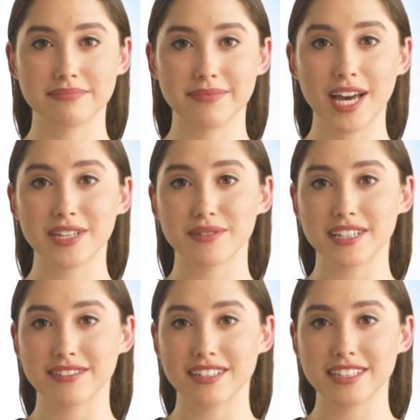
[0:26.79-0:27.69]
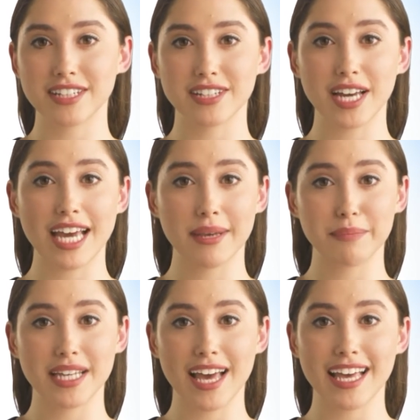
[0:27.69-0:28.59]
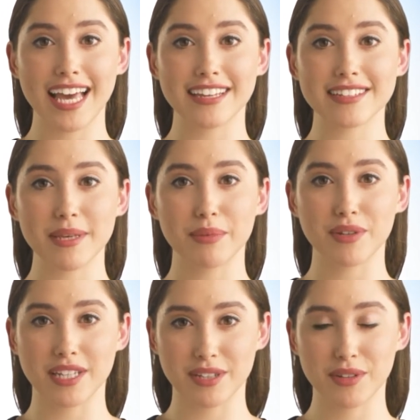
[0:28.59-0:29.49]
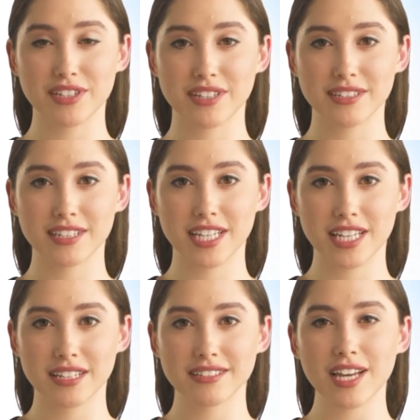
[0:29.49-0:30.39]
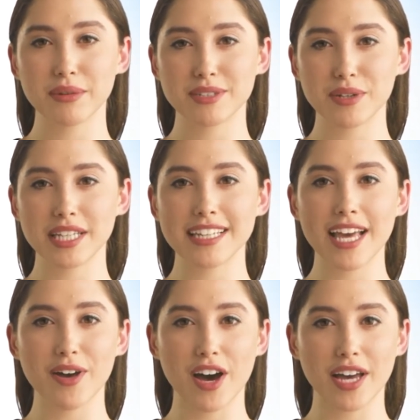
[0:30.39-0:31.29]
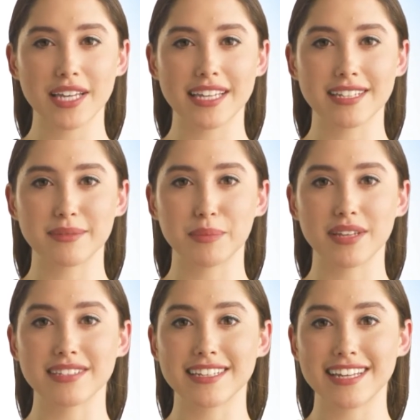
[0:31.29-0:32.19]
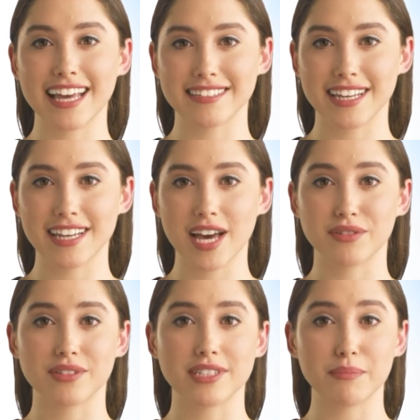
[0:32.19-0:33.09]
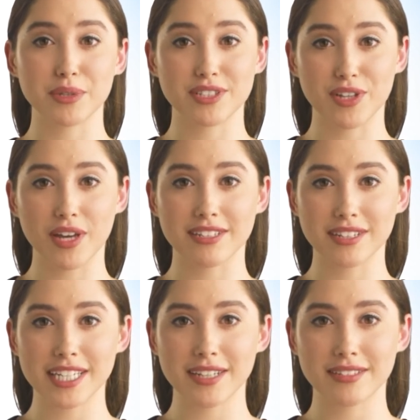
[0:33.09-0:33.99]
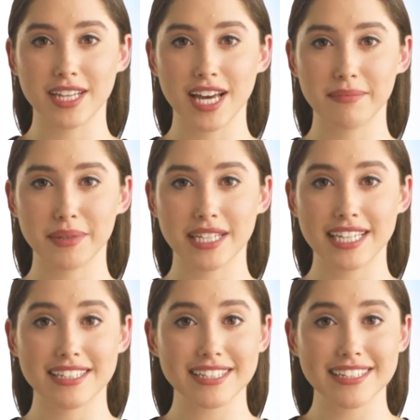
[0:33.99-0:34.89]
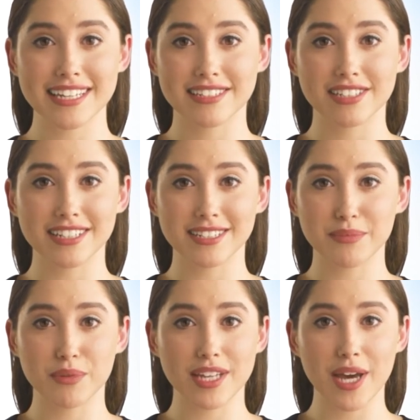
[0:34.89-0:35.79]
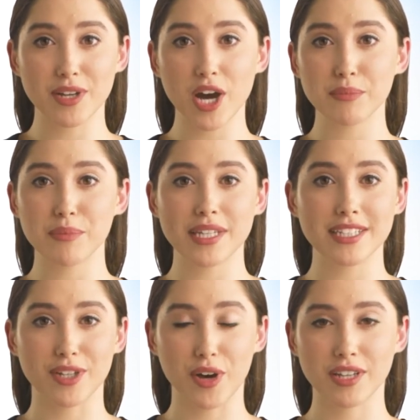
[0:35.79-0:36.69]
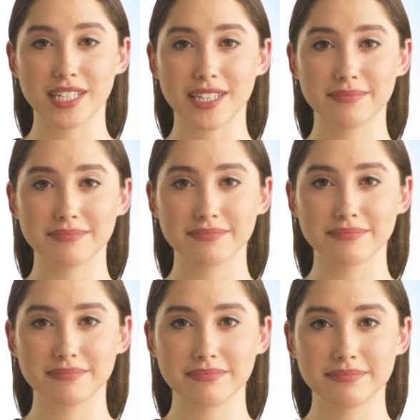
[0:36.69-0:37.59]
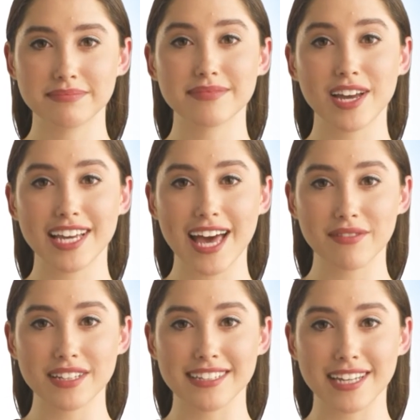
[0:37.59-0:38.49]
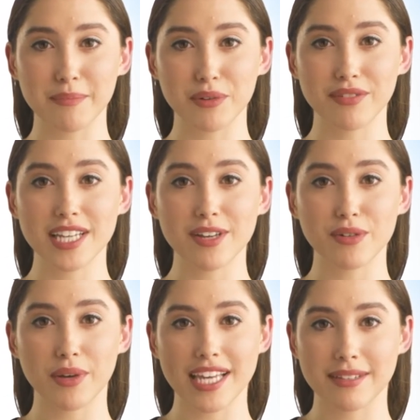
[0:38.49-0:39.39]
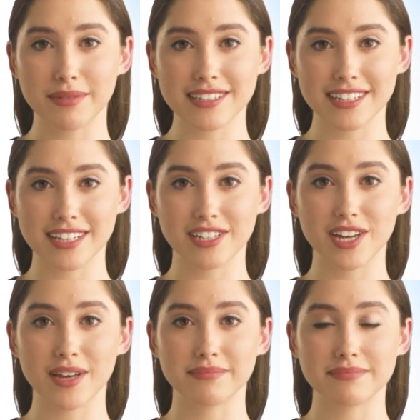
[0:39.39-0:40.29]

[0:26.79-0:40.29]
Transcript: By using Synthesia API and Zapier integrations, Zopto can now automate this process and send hundreds of personalized videos via LinkedIn messages without compromising quality. Check out an example video created with Synthesia.